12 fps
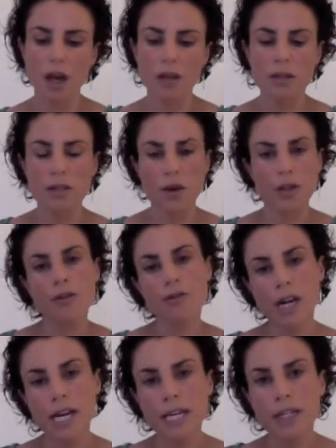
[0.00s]
So
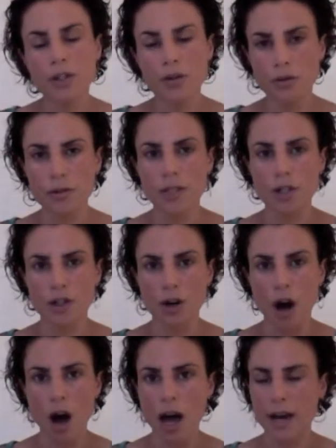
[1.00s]
3 tools to
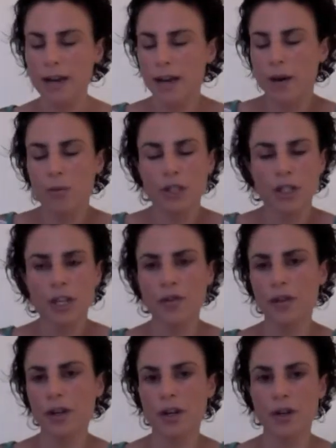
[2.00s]
try, and
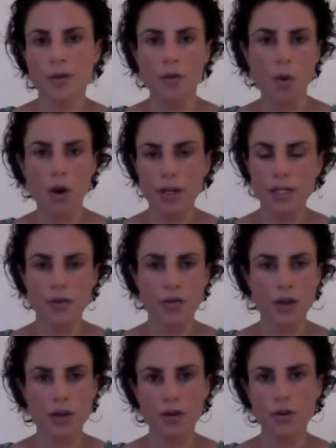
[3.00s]
whichever works for
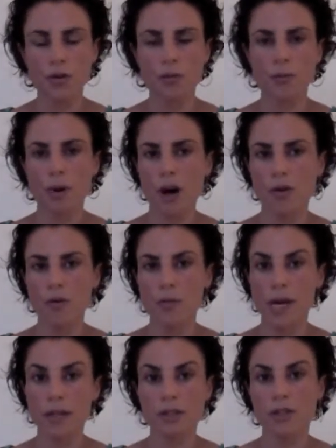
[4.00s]
you, by all
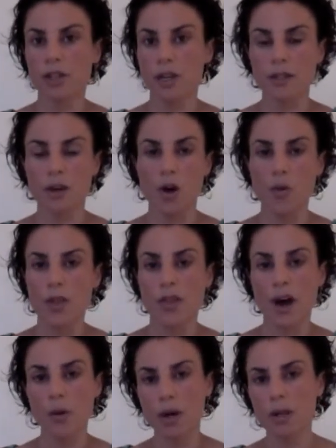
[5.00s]
means just go with
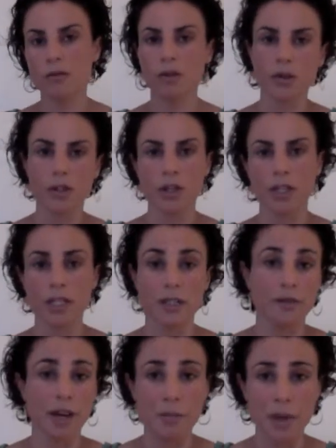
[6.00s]
that one,
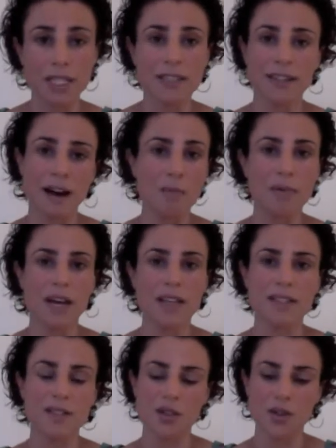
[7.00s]
alternatively mix it up as
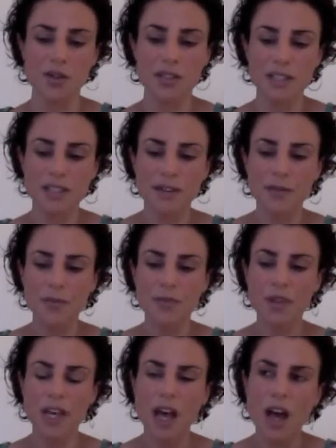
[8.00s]
suits.
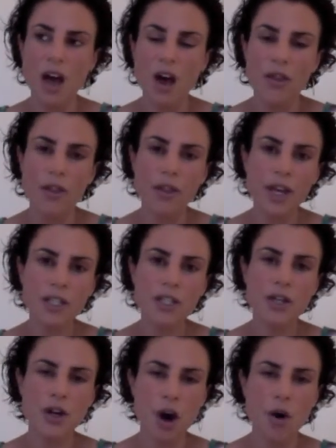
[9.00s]
The thing to
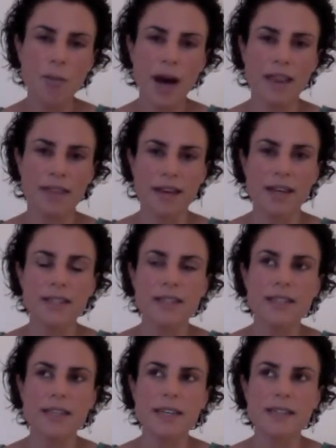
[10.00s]
know about
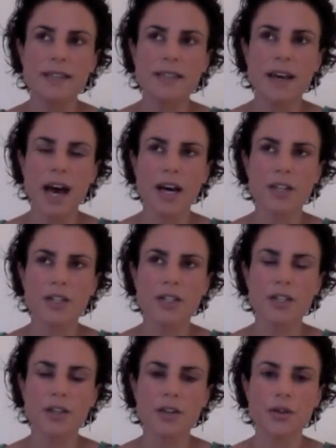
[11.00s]
these is that